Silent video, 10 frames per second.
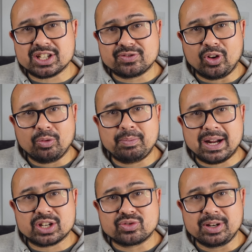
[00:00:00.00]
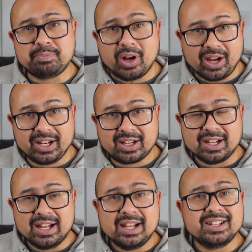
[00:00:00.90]
volt battery bike
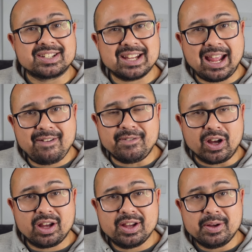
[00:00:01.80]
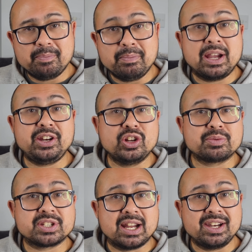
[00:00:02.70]
that's ever made it up
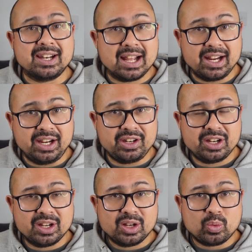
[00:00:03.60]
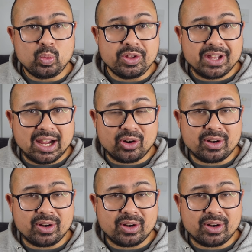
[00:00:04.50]
Sandy Lane without